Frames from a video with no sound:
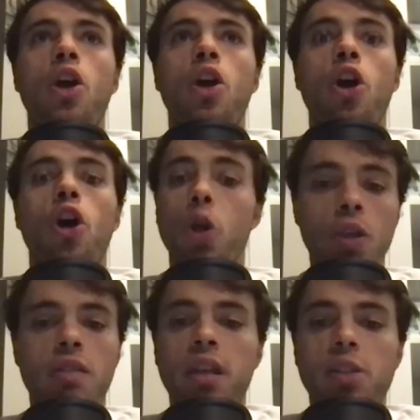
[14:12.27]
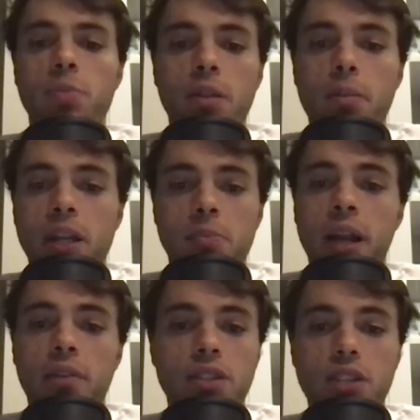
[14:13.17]
Who do you think's been the best
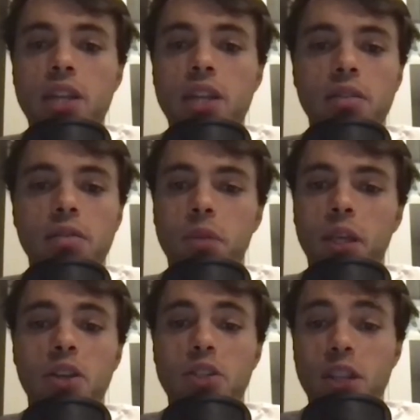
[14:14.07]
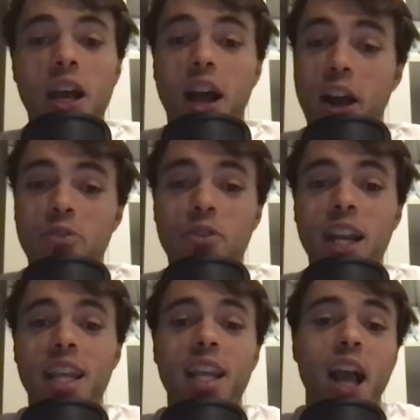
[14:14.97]
player of the season? Because
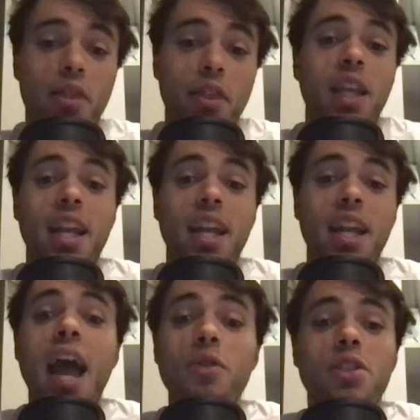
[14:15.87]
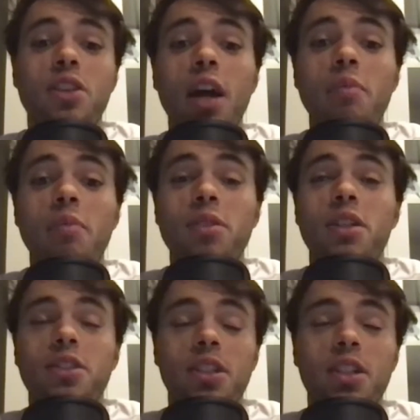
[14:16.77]
I think now is the time
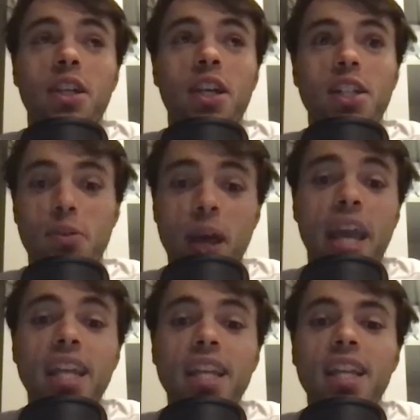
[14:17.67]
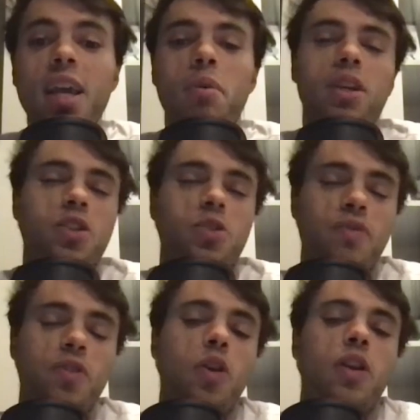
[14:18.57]
to debate, because
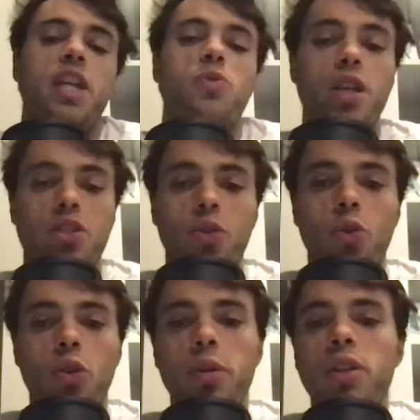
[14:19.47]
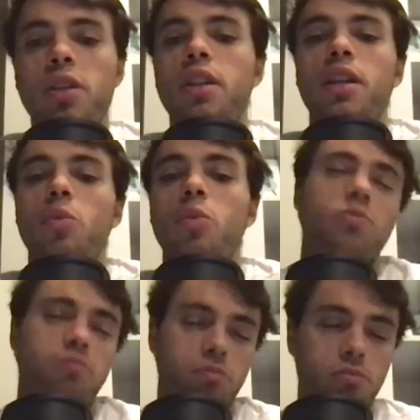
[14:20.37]
we've got next week's tournament.
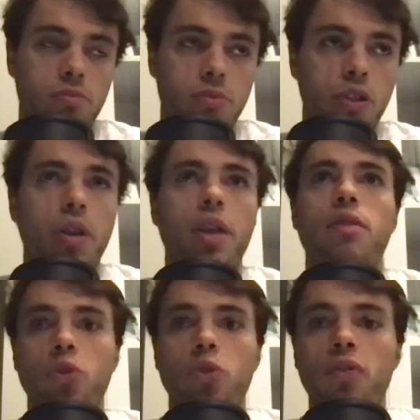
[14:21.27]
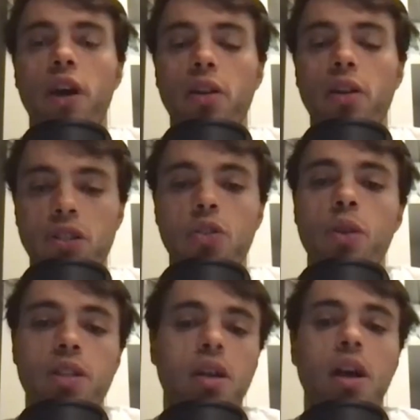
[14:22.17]
Well, sorry, the tour finals in 2
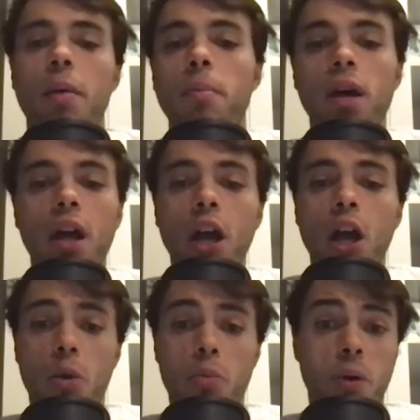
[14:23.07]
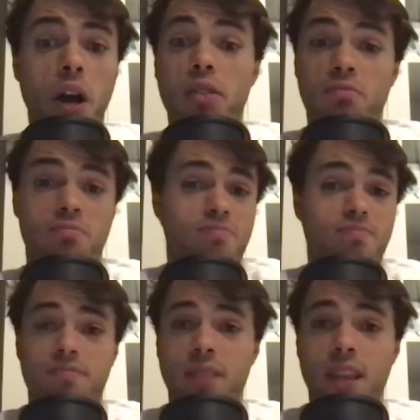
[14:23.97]
weeks' time. But,
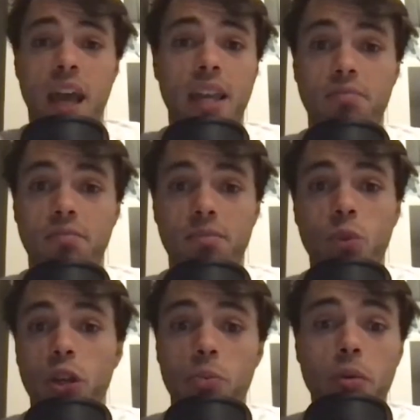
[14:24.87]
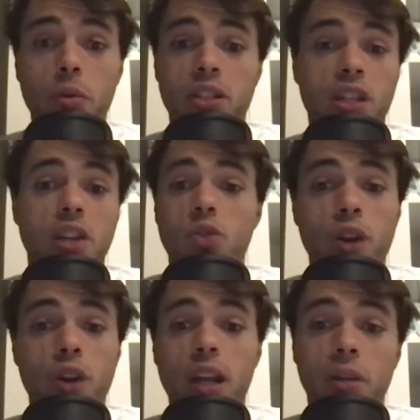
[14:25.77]
hey, we can probably discuss
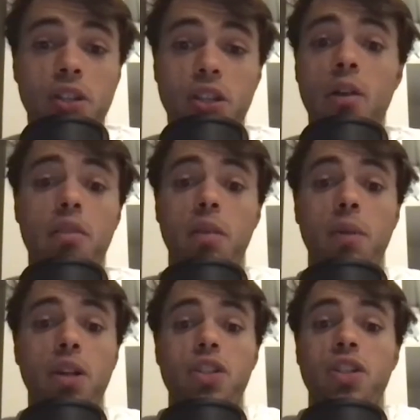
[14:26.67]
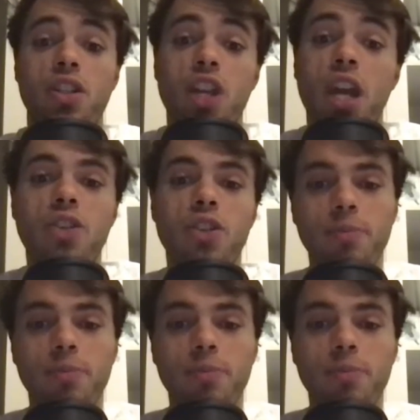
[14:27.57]
already, because I don't think much is going to change.